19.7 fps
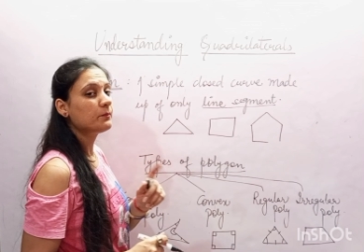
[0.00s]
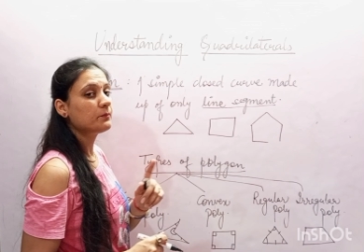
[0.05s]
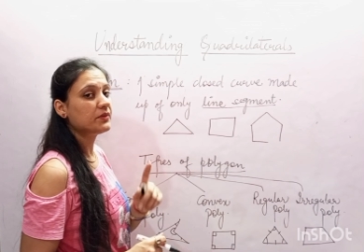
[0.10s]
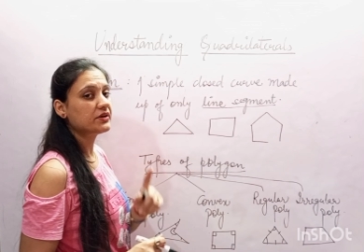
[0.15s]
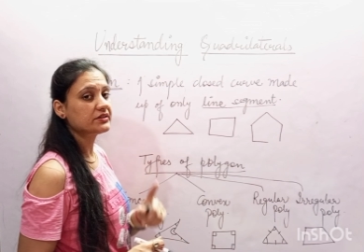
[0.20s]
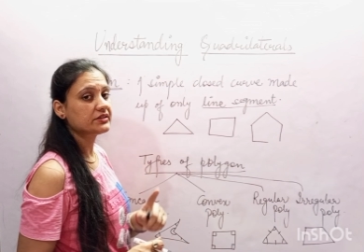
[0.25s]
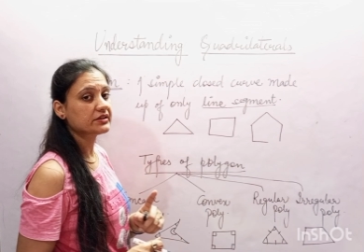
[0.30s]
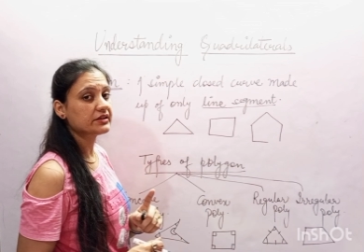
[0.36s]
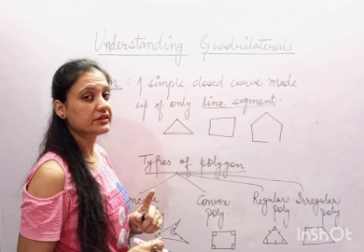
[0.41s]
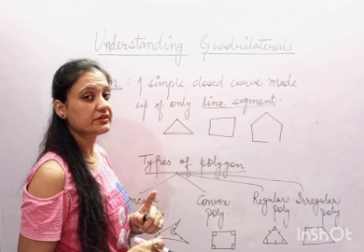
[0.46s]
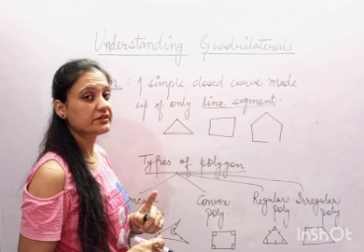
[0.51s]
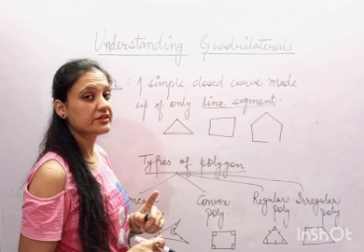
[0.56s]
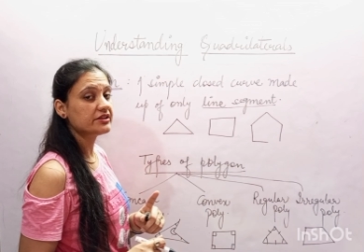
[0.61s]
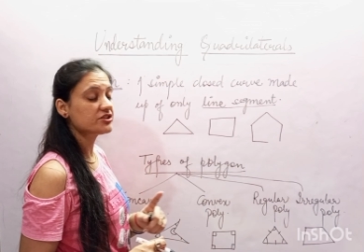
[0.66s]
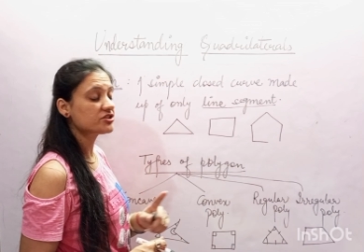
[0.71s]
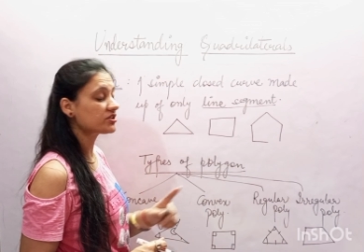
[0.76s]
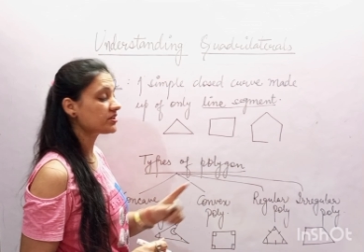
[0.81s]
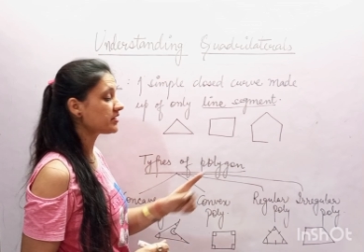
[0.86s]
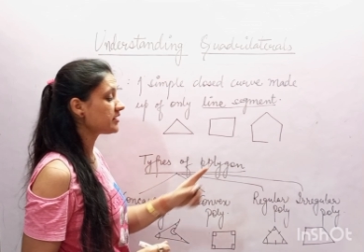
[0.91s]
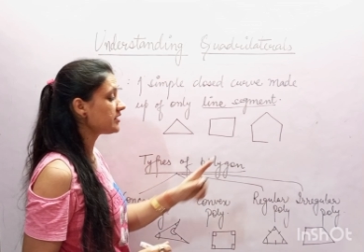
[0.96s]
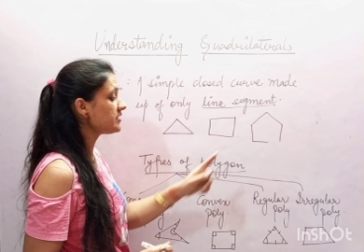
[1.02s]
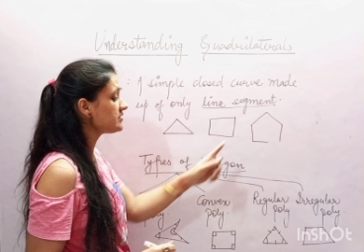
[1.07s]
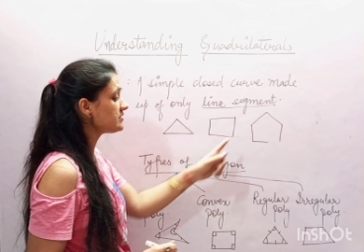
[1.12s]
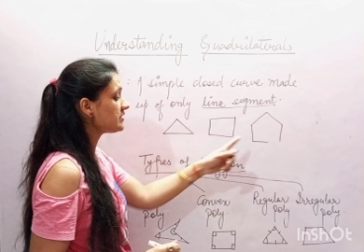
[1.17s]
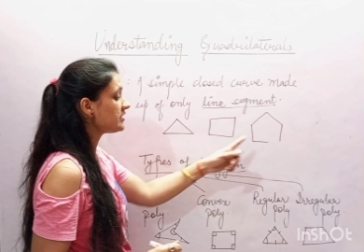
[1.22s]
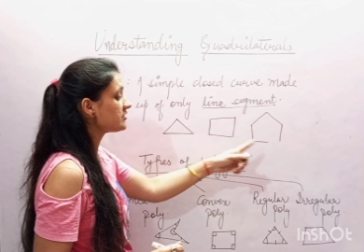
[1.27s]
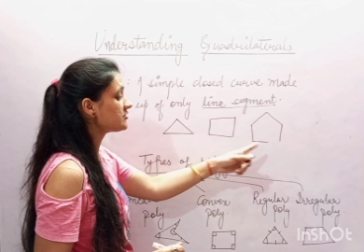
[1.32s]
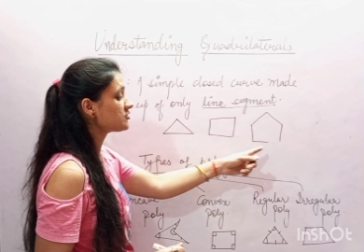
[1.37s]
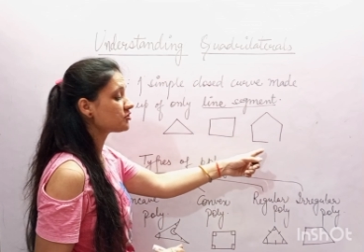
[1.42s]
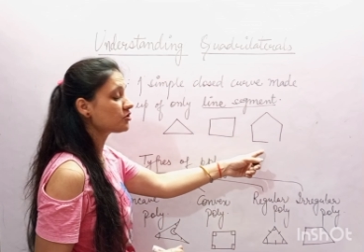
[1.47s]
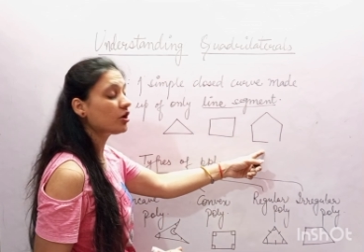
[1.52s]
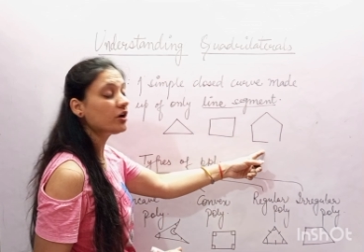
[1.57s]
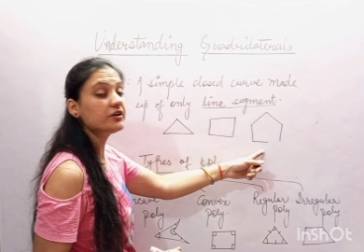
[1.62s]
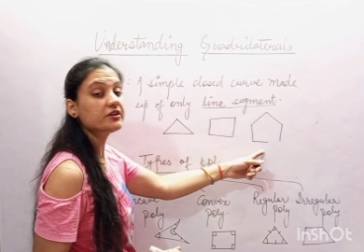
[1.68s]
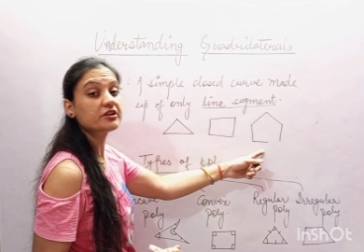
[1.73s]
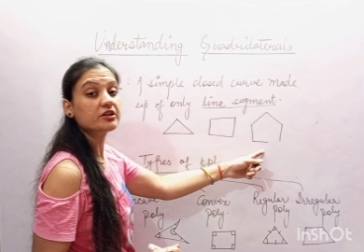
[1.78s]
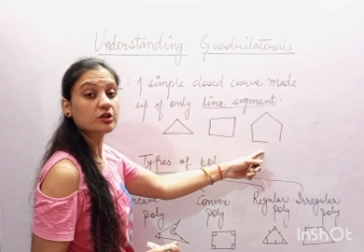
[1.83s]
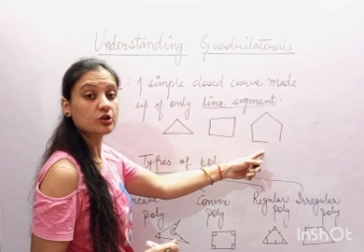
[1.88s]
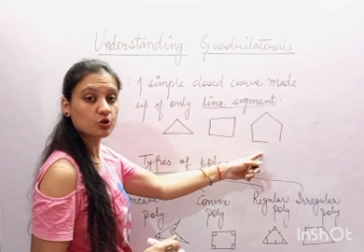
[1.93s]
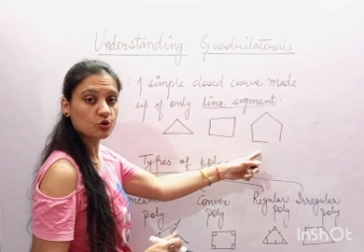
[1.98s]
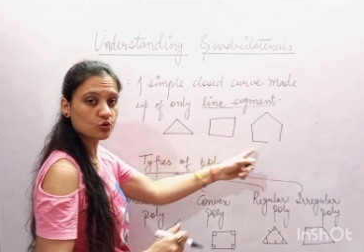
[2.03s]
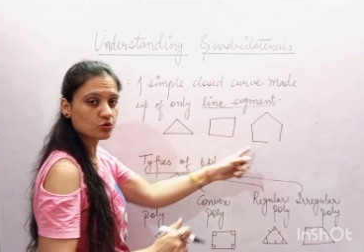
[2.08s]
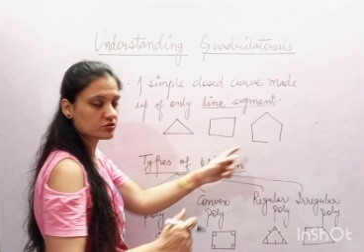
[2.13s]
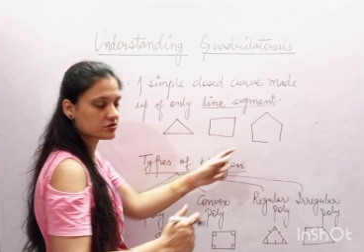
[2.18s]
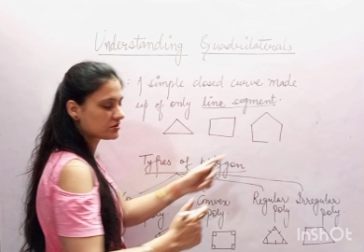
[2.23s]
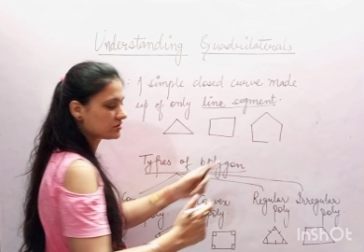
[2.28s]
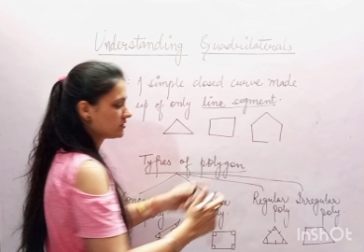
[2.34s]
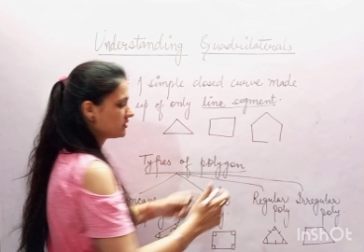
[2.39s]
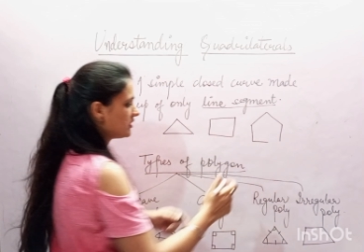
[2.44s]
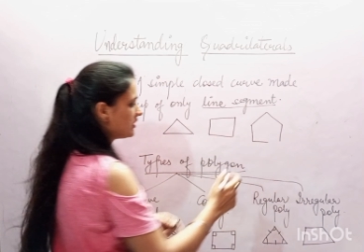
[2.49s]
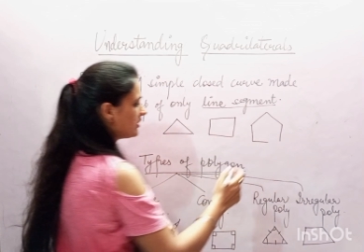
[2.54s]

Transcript: but the condition is it's not closed,